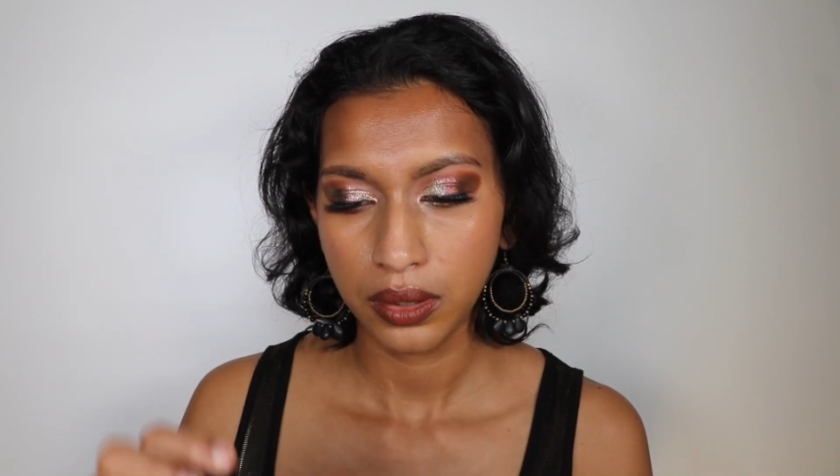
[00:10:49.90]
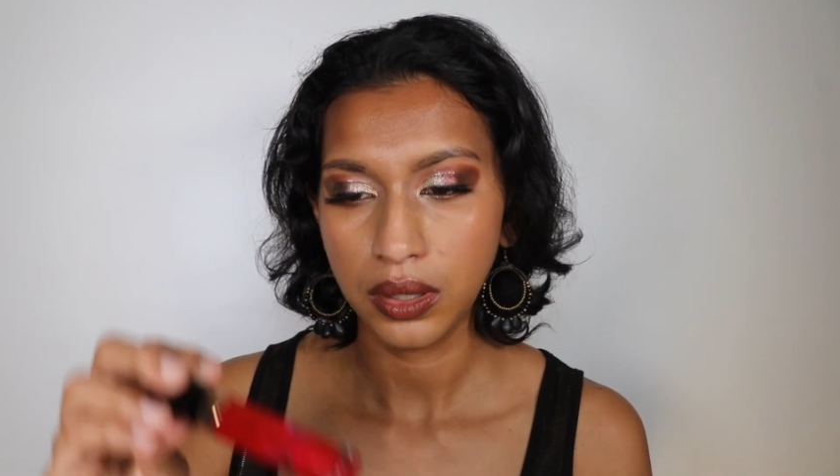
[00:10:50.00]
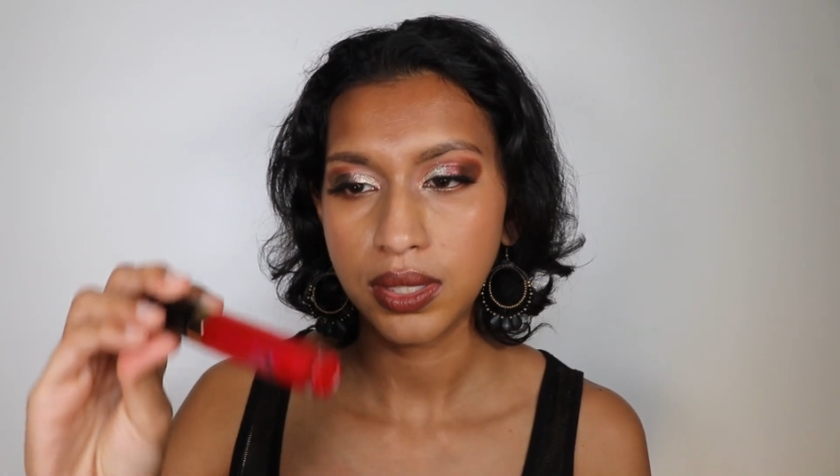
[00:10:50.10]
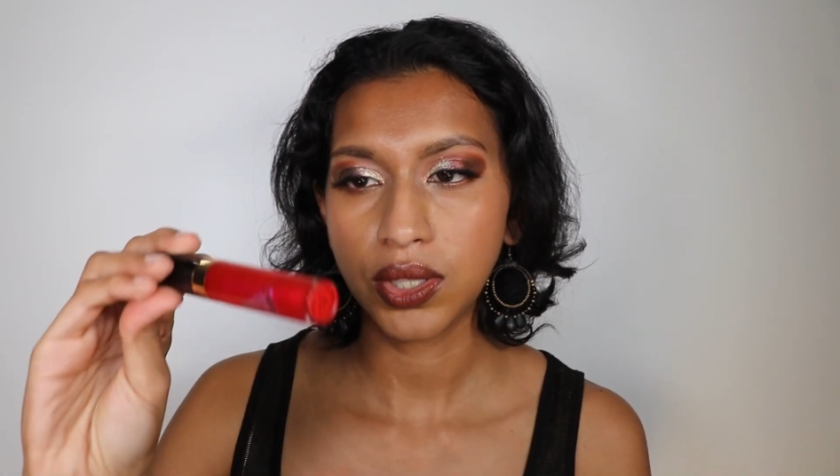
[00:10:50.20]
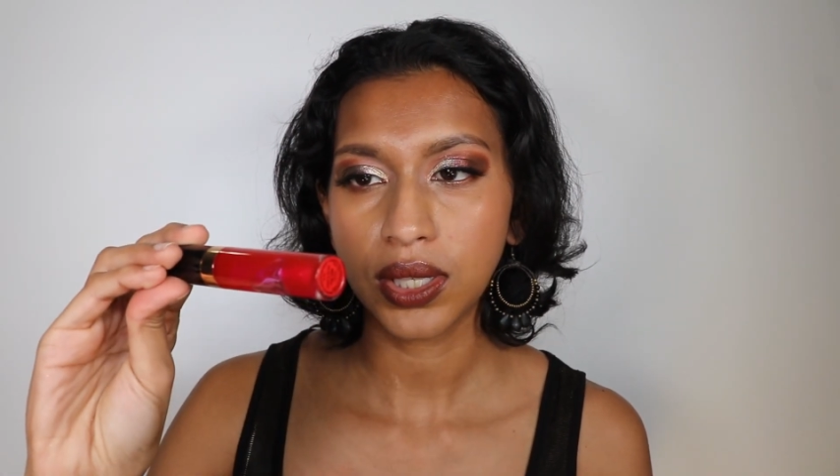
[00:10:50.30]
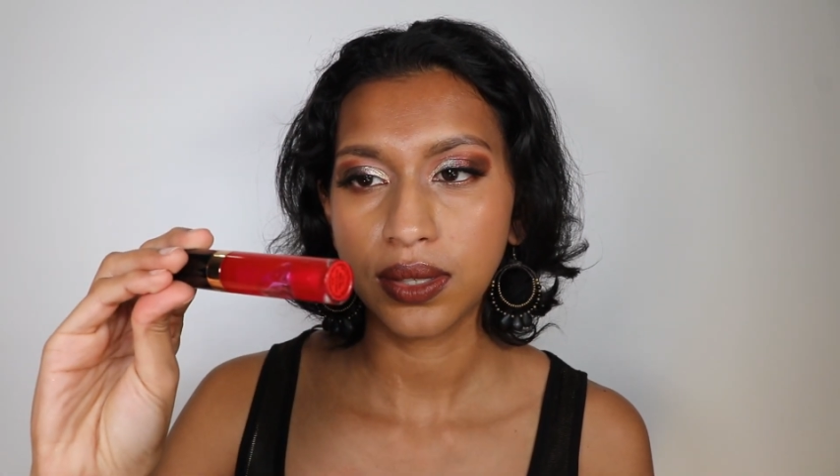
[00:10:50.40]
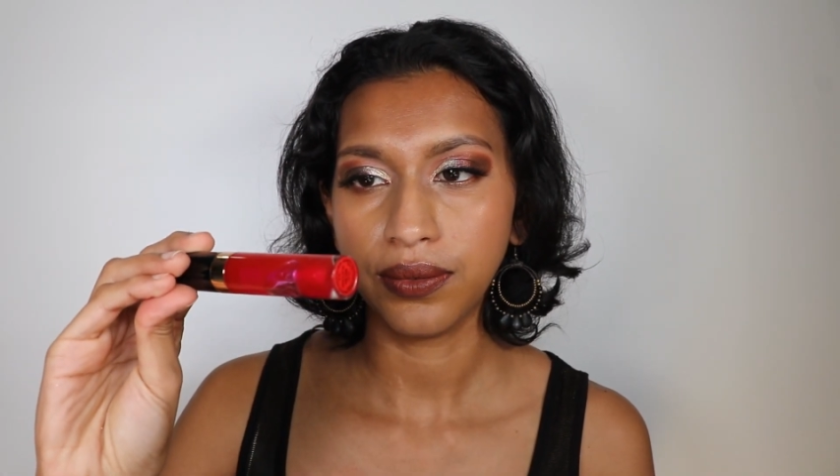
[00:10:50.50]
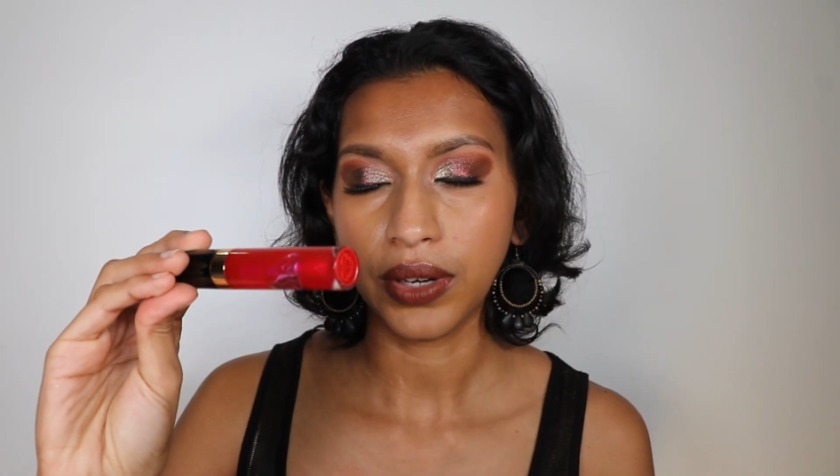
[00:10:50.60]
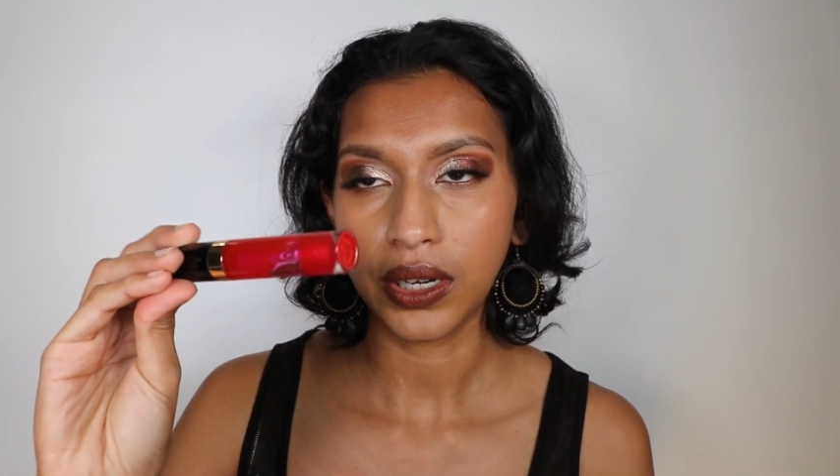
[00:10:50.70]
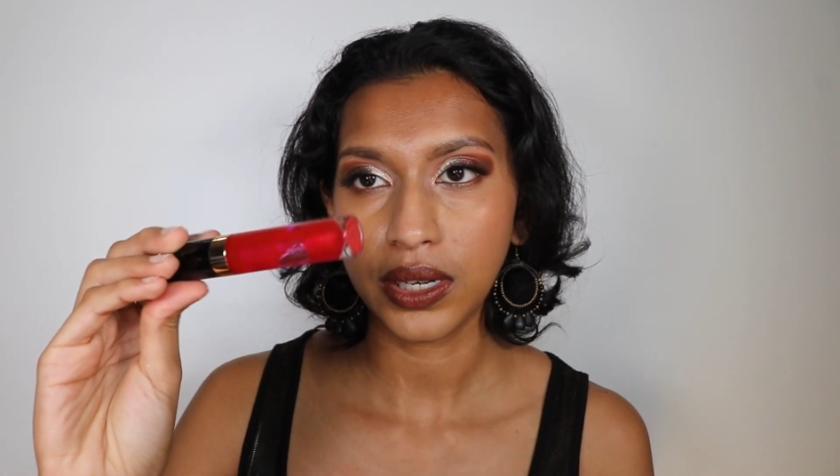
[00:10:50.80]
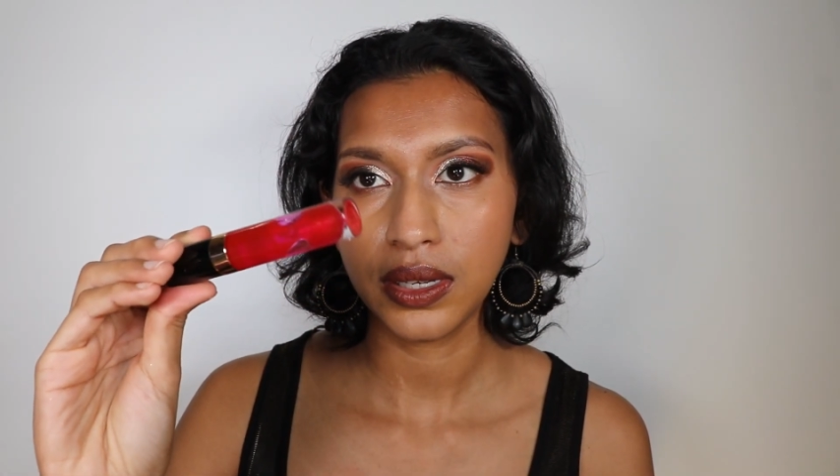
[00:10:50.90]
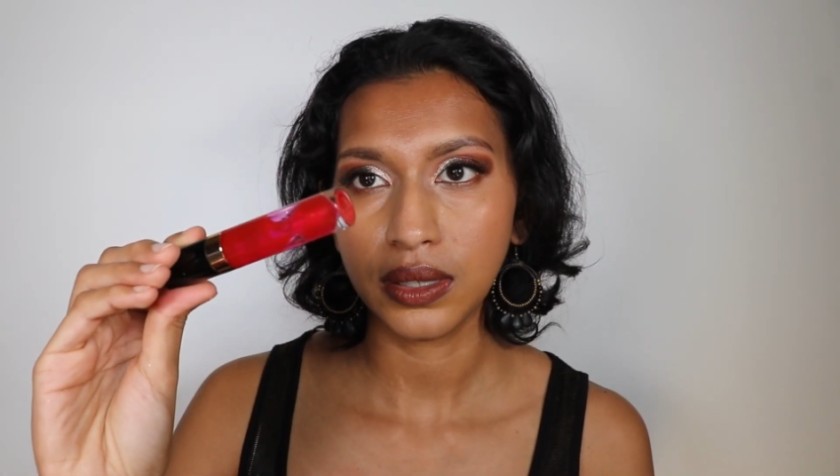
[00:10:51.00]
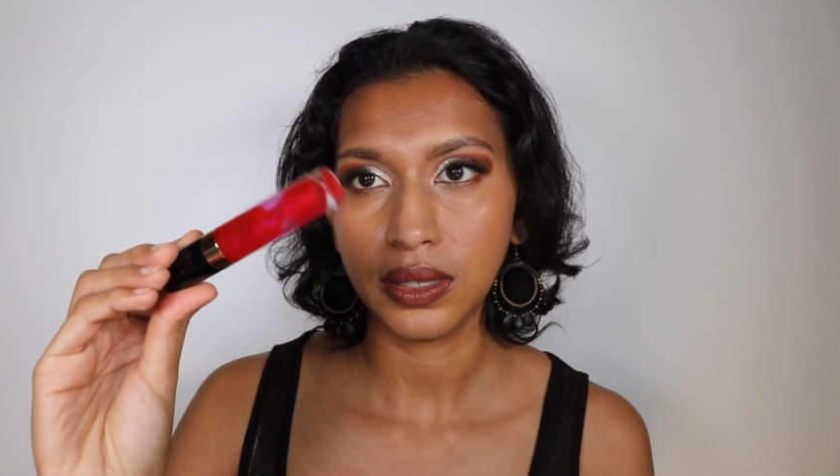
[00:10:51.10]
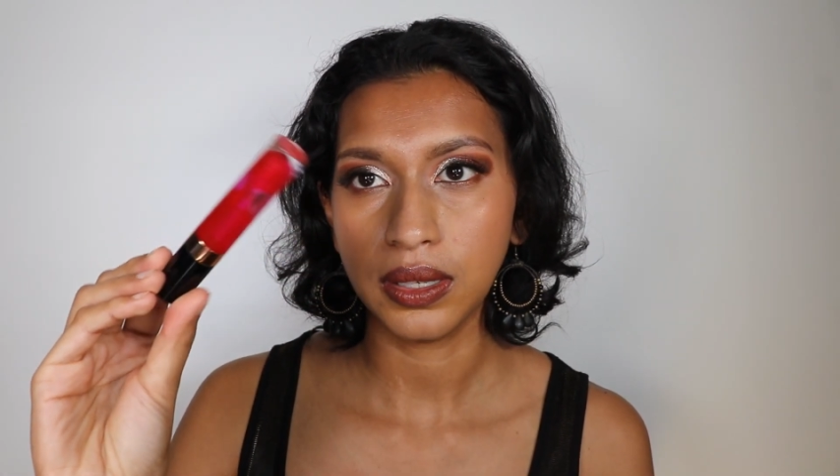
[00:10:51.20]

It's just very,